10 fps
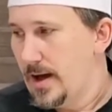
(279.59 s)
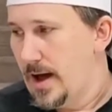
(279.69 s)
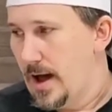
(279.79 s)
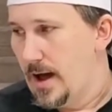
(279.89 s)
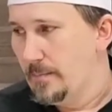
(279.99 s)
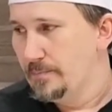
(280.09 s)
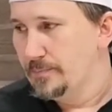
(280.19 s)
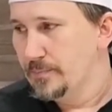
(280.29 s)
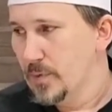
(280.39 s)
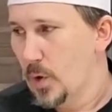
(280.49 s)
And,
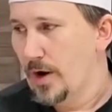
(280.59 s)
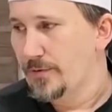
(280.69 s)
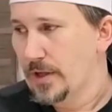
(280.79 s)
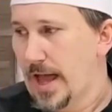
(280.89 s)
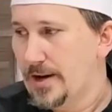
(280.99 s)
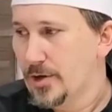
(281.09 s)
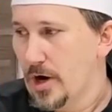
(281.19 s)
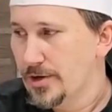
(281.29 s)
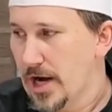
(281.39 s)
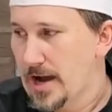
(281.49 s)
or if you like
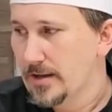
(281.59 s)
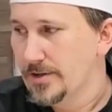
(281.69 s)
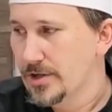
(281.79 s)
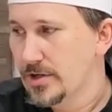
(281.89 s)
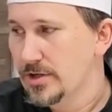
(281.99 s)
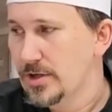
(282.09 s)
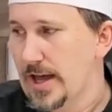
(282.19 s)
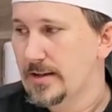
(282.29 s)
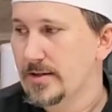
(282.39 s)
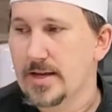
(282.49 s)
dark chocolate just because you
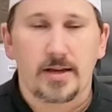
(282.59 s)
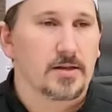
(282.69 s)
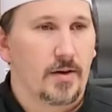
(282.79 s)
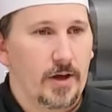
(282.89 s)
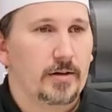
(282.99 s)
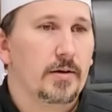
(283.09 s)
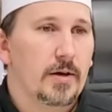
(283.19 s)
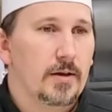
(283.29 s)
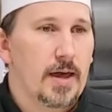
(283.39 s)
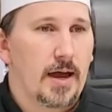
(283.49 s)
like the taste of it,
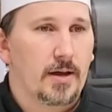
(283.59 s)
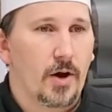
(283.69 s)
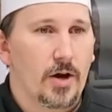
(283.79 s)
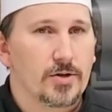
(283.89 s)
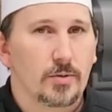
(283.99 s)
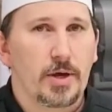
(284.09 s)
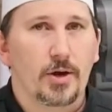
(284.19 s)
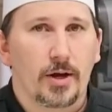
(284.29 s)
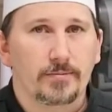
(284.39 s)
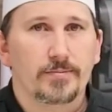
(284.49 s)
that can also be
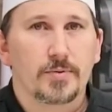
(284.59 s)
good.